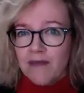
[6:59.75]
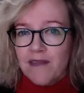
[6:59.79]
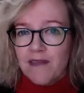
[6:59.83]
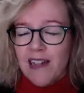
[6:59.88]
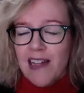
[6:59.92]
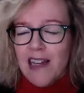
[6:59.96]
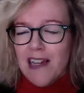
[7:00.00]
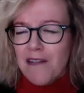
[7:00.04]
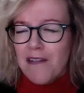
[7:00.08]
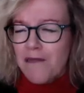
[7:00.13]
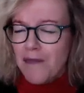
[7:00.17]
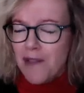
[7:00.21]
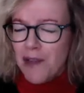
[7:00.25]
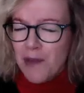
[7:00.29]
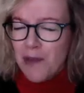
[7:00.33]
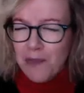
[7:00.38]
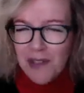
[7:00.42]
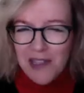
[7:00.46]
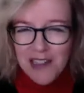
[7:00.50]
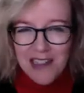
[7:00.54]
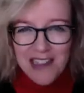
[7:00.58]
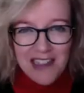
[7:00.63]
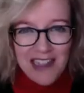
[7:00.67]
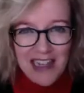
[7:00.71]

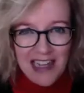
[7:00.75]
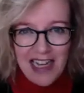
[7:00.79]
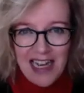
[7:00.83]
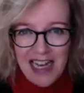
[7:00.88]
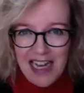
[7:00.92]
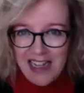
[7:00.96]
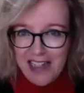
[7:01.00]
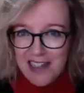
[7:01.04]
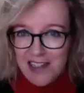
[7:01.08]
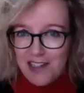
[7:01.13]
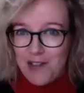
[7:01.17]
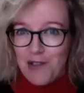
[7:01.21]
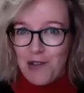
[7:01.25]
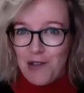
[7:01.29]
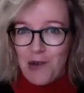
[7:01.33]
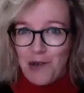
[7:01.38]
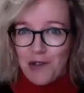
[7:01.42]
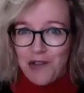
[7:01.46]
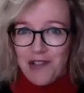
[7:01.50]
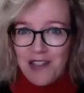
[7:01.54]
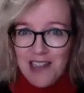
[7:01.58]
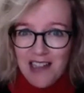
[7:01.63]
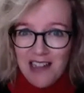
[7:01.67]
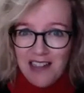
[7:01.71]
Everybody has those
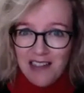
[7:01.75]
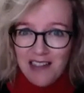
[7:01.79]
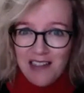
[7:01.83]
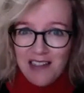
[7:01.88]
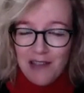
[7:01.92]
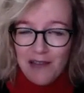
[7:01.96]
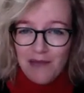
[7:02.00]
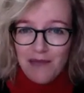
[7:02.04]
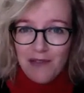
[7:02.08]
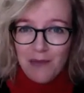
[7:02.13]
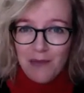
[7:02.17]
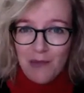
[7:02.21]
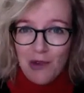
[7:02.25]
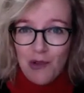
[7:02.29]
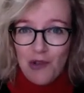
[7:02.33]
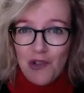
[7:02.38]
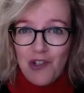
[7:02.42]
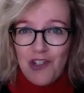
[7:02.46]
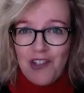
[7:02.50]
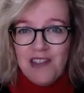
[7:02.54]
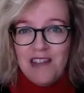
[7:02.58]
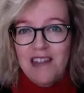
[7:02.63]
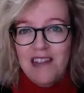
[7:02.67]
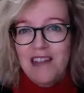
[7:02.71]
negative
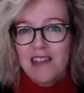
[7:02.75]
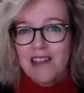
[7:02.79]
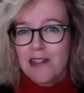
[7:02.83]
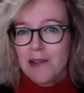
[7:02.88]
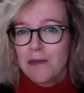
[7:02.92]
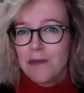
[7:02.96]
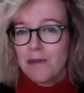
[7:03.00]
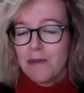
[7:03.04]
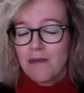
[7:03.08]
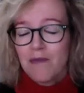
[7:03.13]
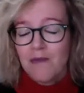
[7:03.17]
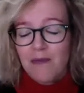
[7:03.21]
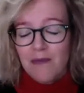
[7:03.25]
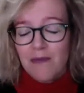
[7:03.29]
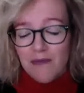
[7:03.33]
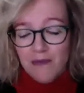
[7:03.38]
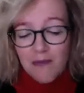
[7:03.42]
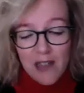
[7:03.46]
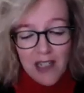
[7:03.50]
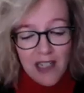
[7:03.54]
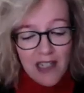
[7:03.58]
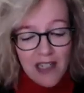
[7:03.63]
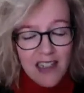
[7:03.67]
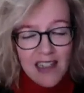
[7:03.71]
emotions, and I'm
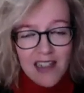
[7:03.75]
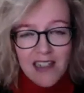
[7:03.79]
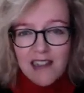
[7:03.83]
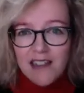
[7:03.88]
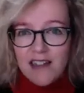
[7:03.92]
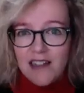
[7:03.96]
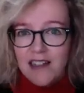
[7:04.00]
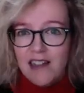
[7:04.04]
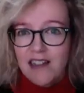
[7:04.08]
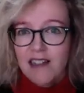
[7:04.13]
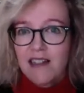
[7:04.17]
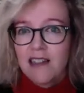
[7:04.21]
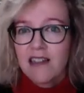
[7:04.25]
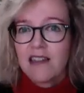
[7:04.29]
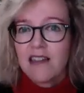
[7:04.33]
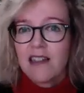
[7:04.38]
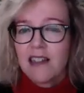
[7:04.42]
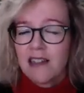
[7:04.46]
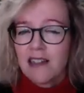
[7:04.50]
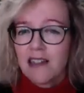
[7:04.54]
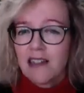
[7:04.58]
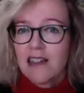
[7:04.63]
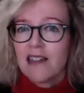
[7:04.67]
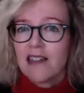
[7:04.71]
really excited and